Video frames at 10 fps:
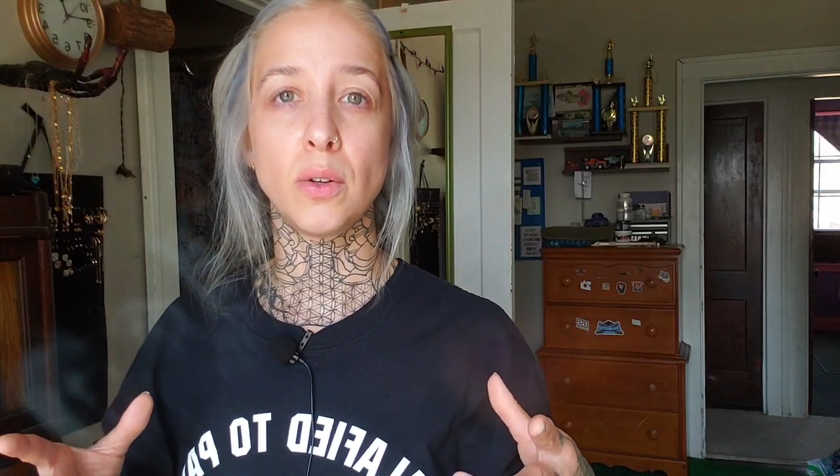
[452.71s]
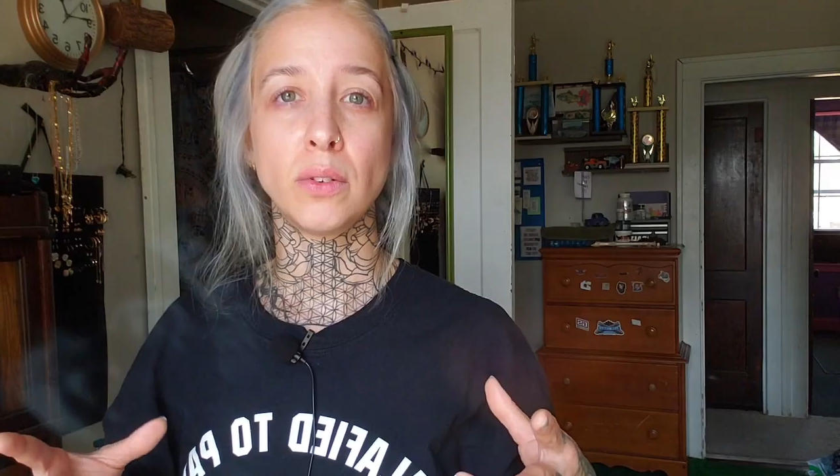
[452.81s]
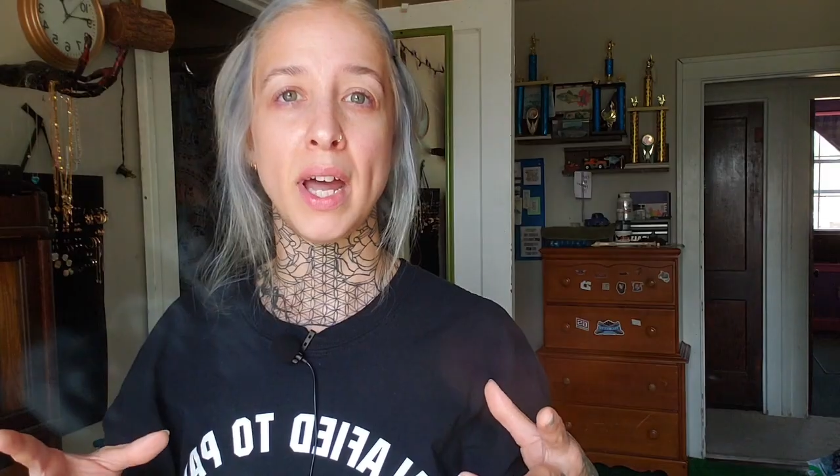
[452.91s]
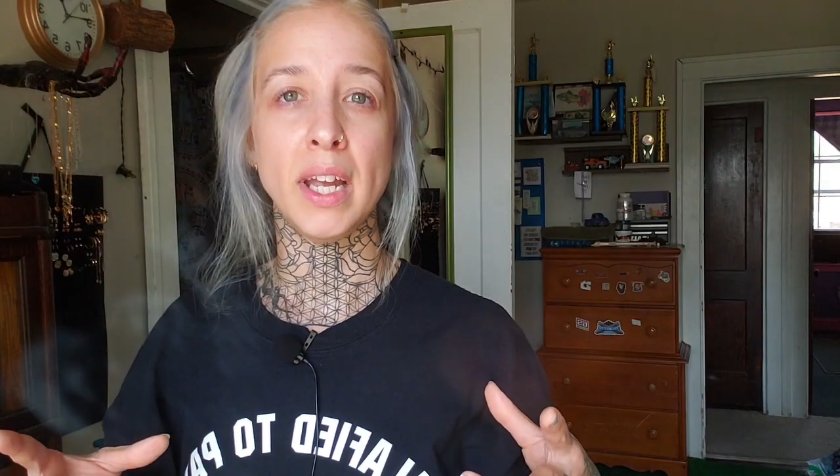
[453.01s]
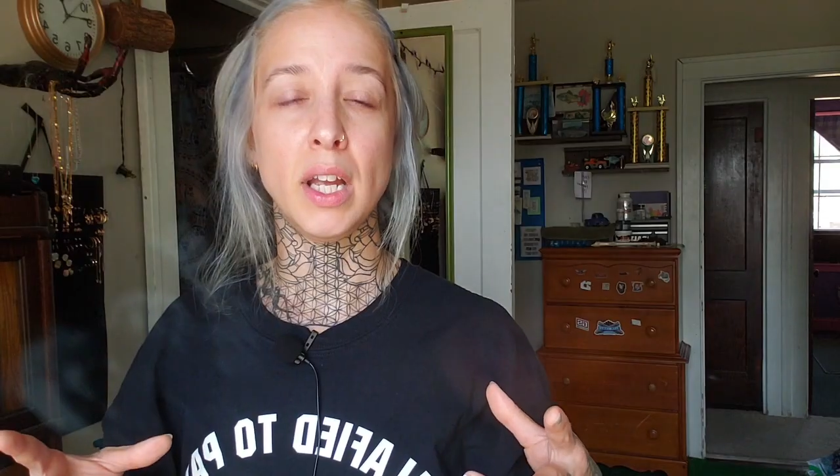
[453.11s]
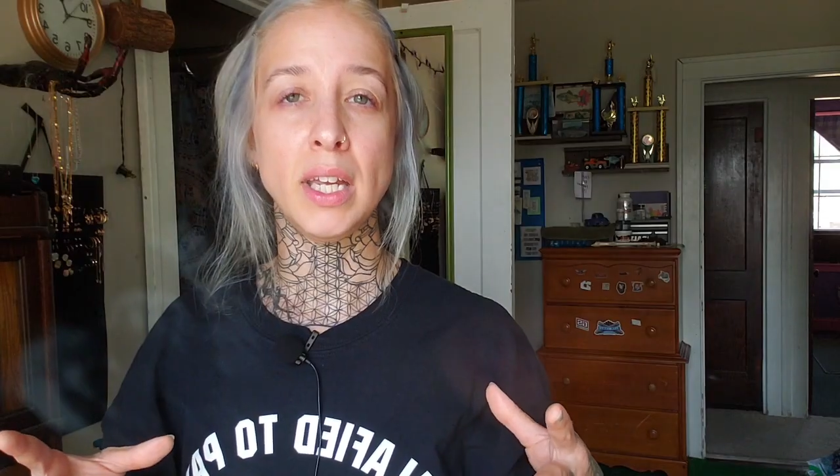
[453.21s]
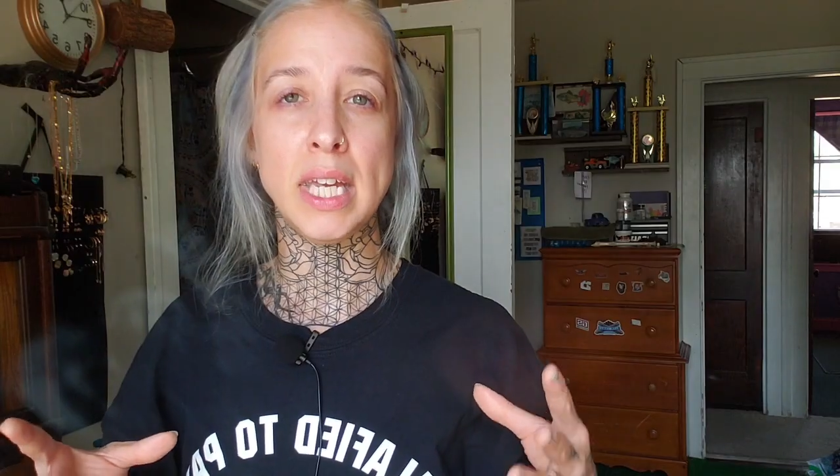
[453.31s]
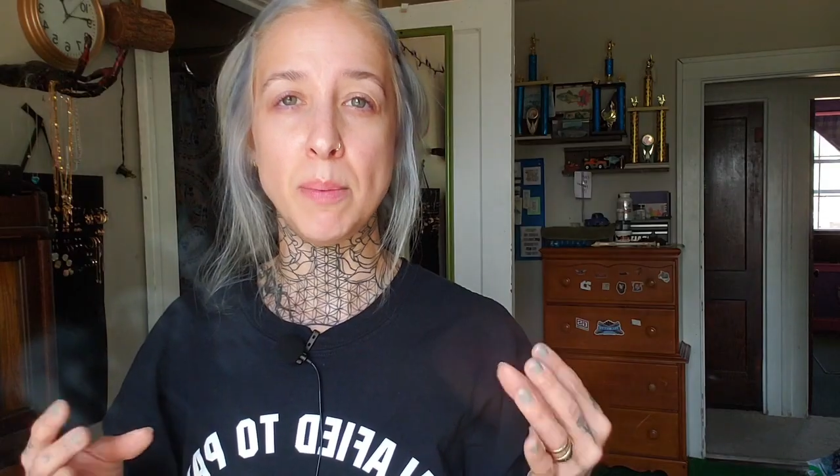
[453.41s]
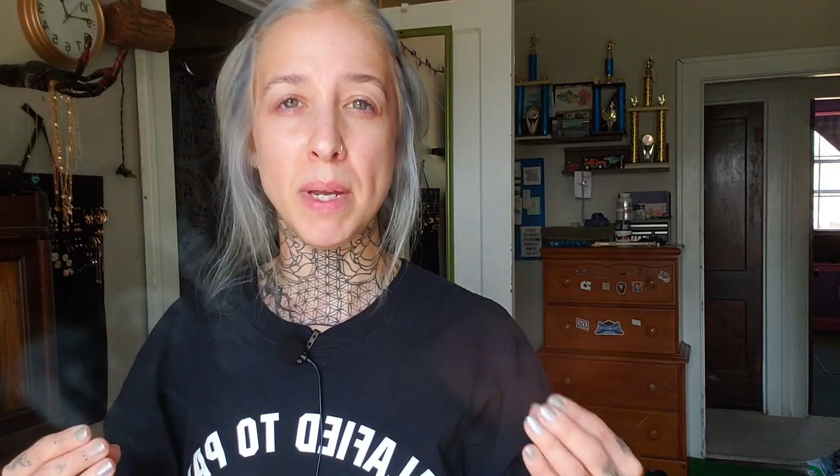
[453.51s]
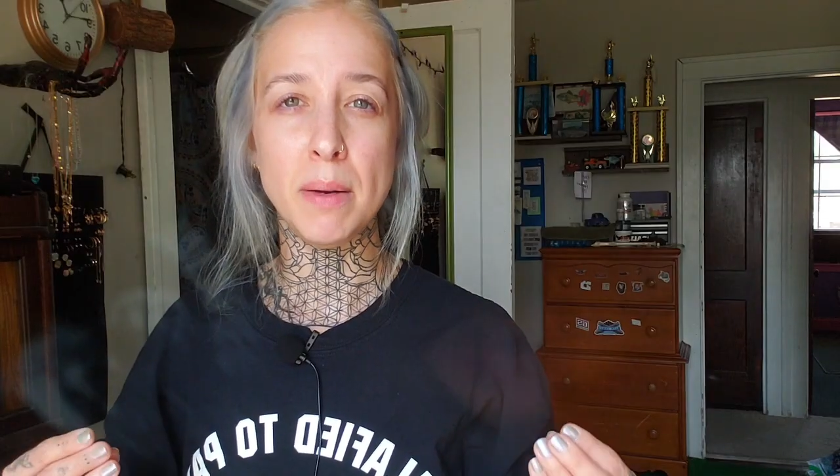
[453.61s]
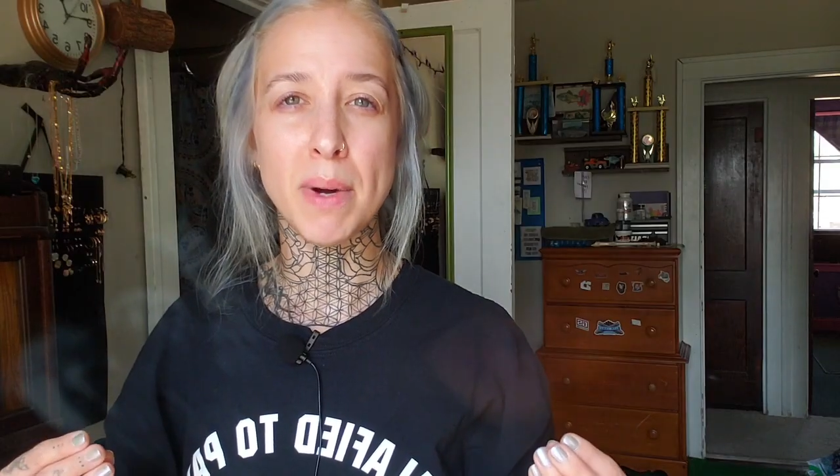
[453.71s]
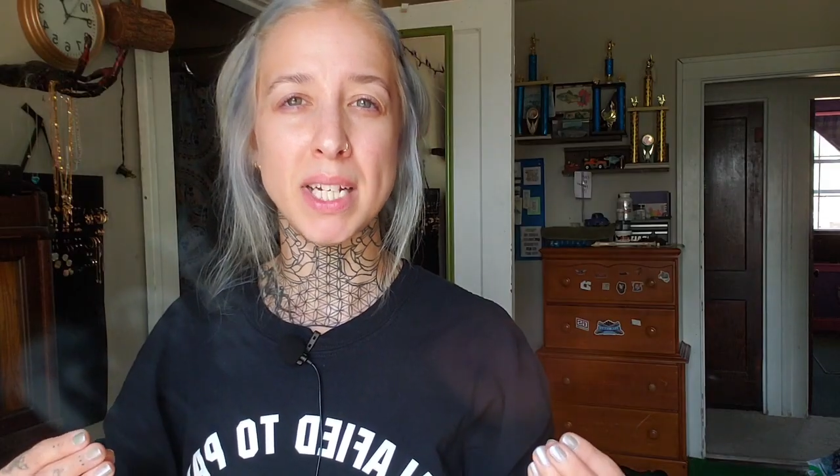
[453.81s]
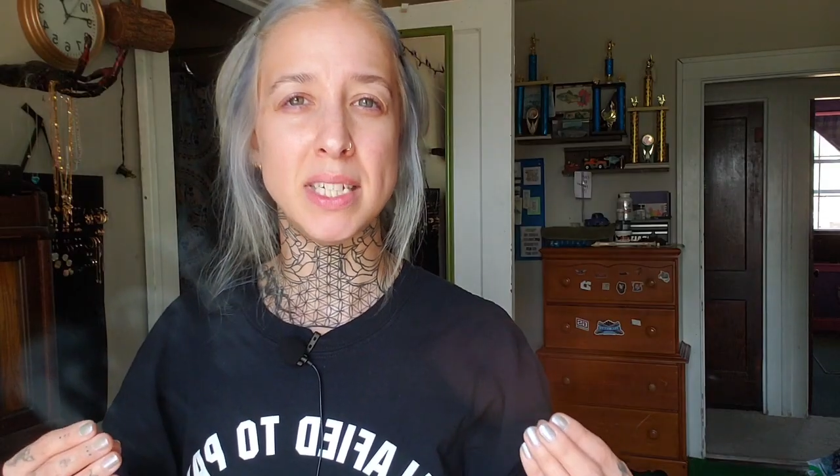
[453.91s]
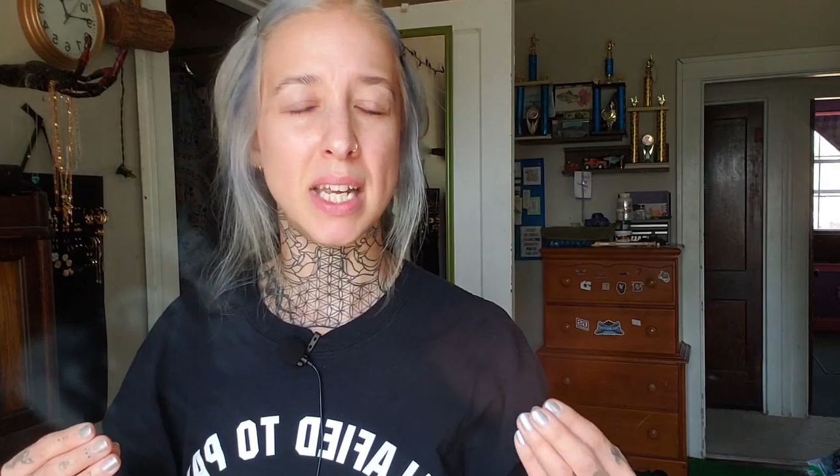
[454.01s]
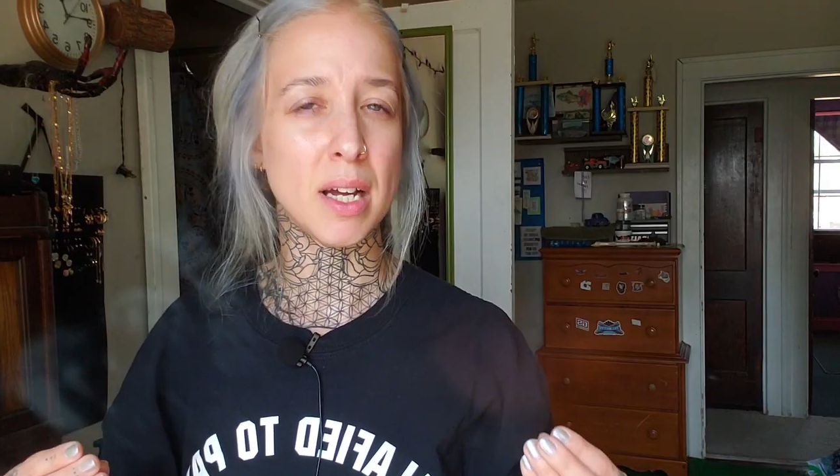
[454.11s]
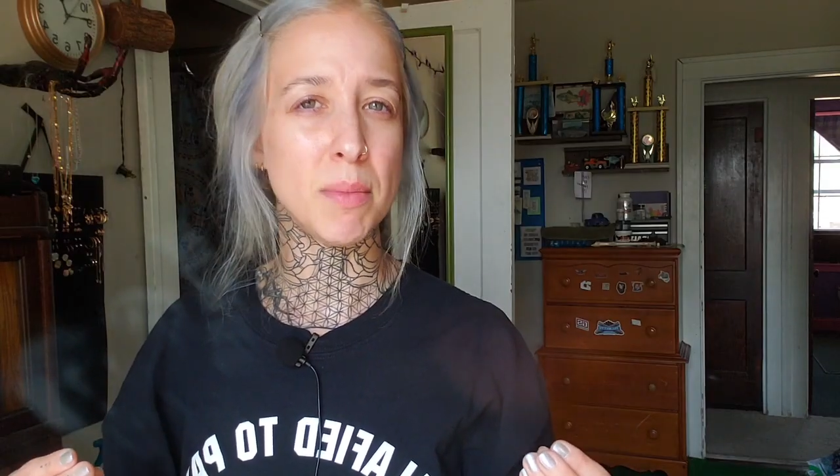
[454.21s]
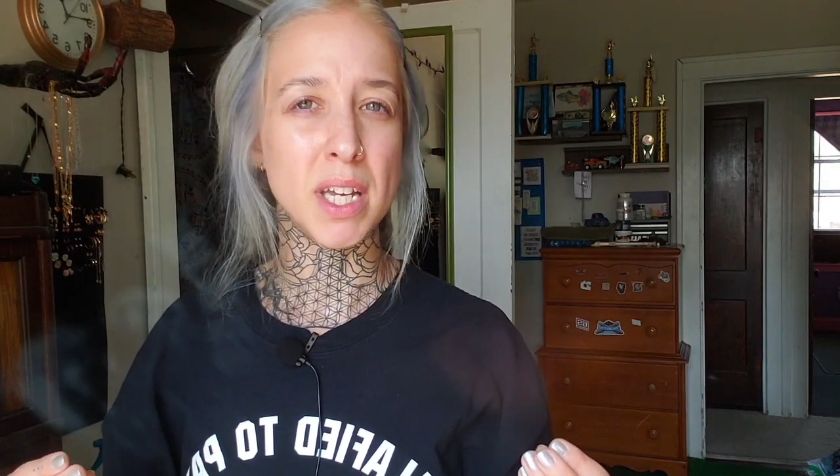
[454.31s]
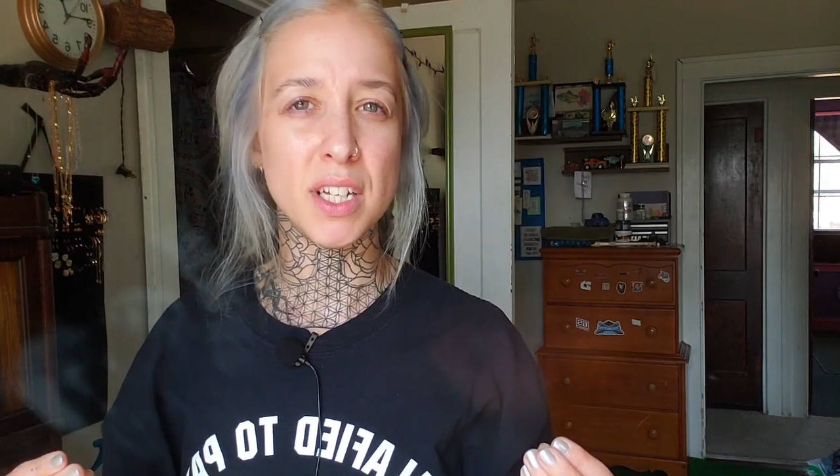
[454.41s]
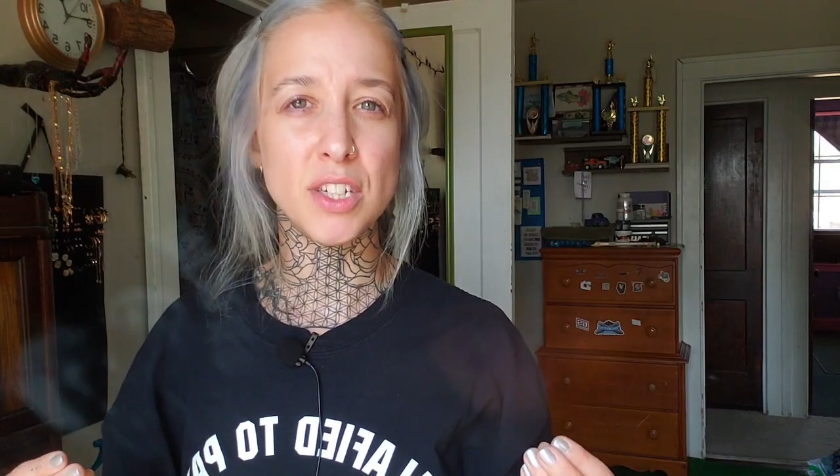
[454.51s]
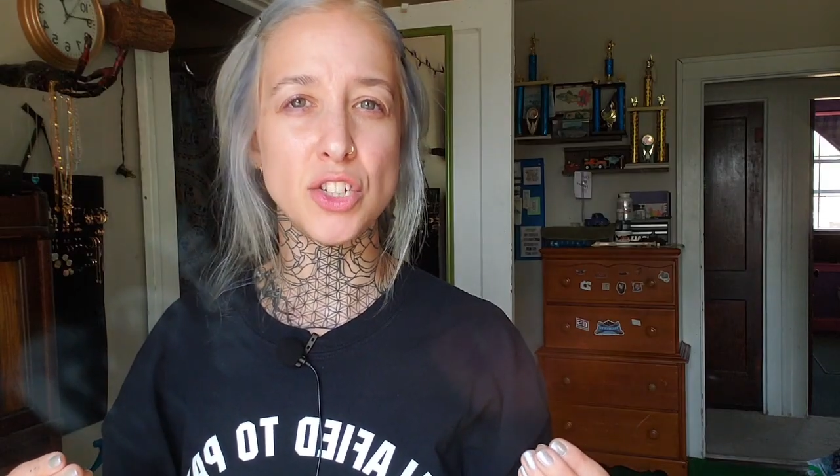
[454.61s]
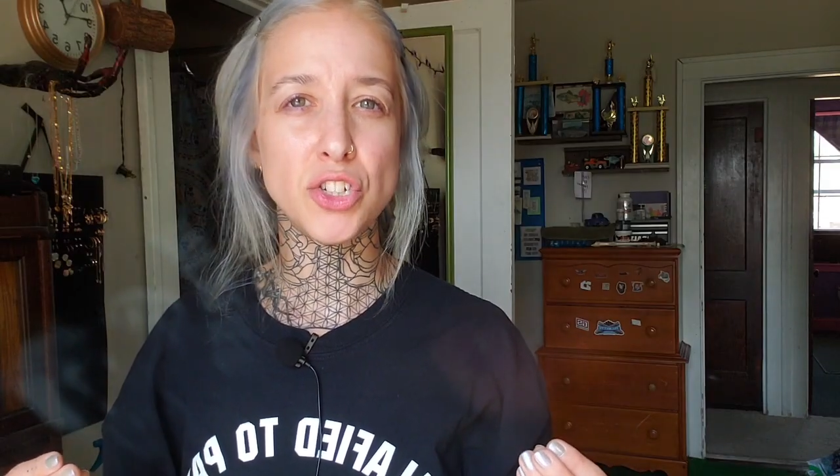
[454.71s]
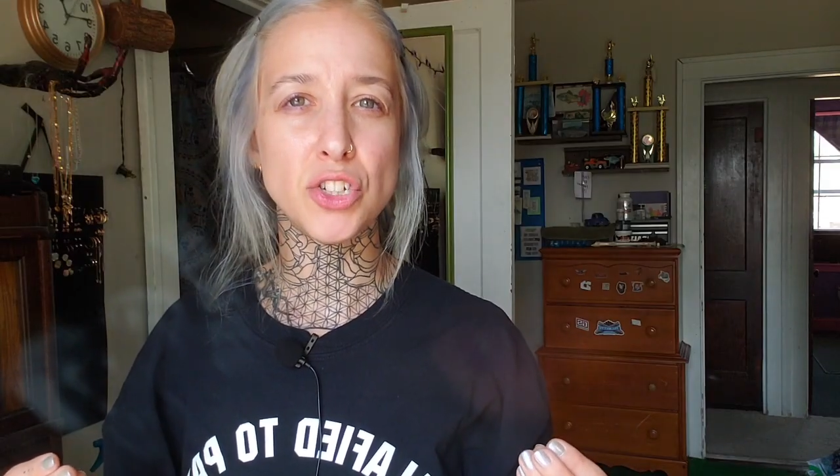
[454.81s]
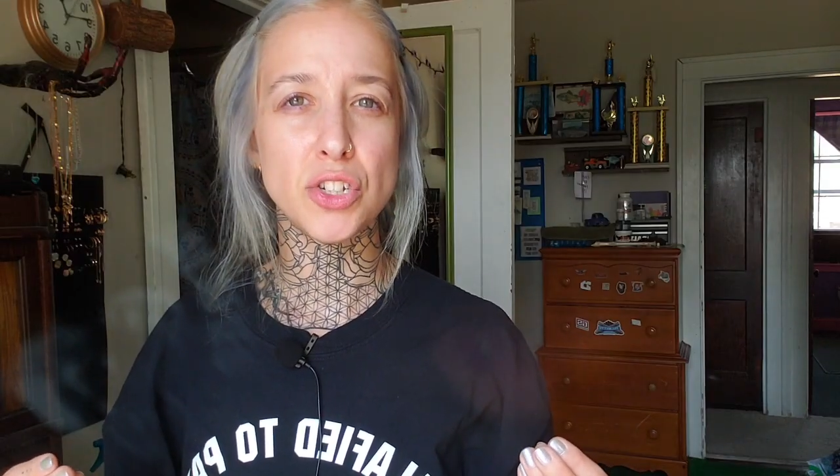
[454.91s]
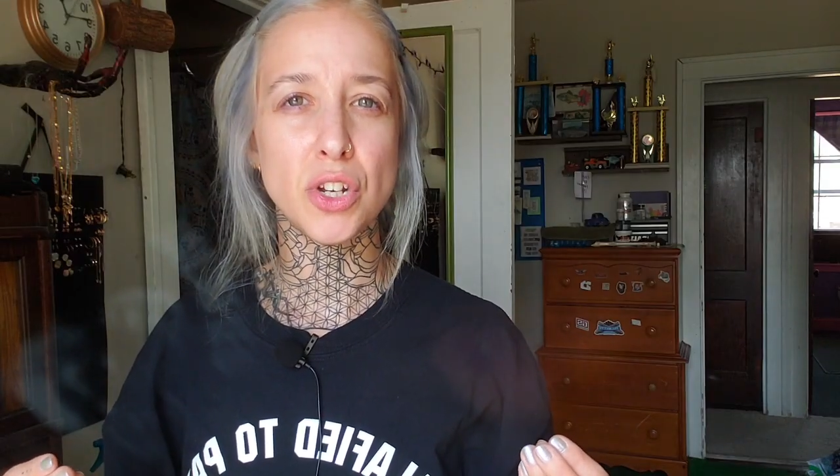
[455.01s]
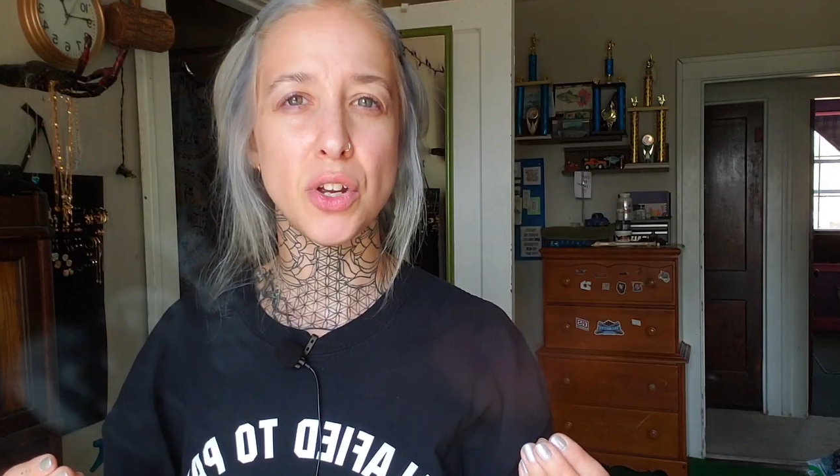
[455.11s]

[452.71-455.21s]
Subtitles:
like keeping my damage